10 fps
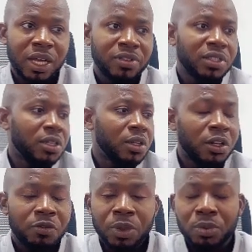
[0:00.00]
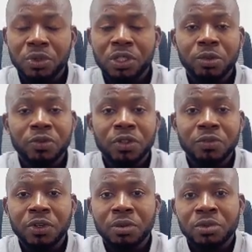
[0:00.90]
I've seen a lot of people remove the
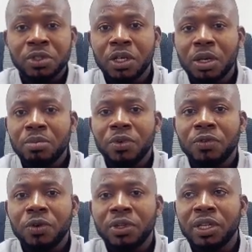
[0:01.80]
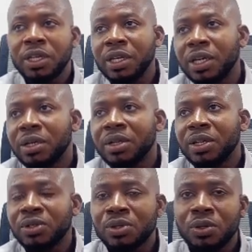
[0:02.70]
films before they
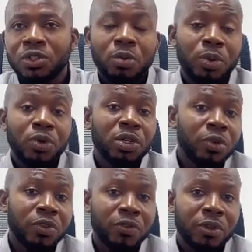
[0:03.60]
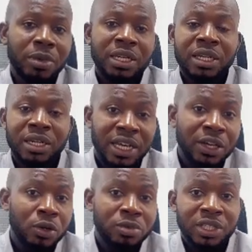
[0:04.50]
install. Some people remove the film and then they
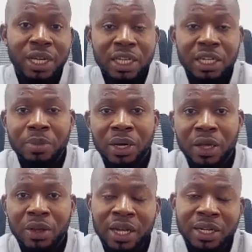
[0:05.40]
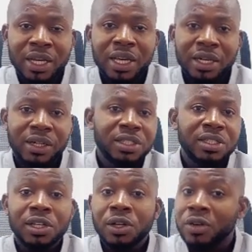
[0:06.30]
end up dragging the panel and
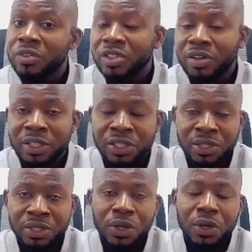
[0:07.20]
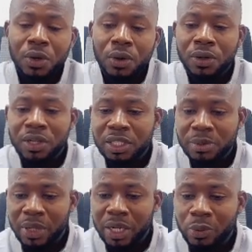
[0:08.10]
creating a lot of scratches on this
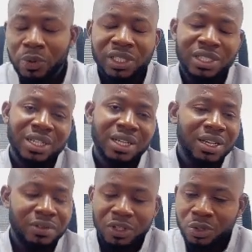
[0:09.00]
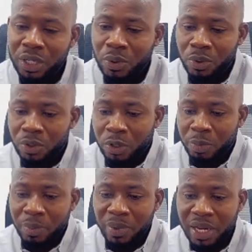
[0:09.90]
panel, which eventually will not be
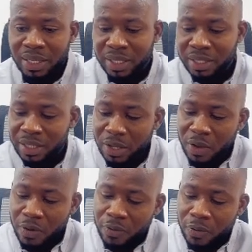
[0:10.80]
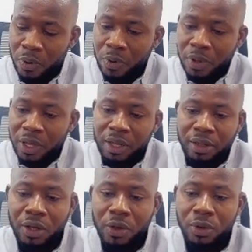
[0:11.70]
pleasant for
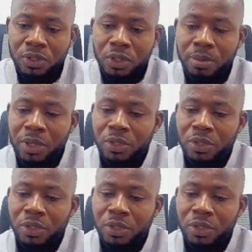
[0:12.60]
the customer.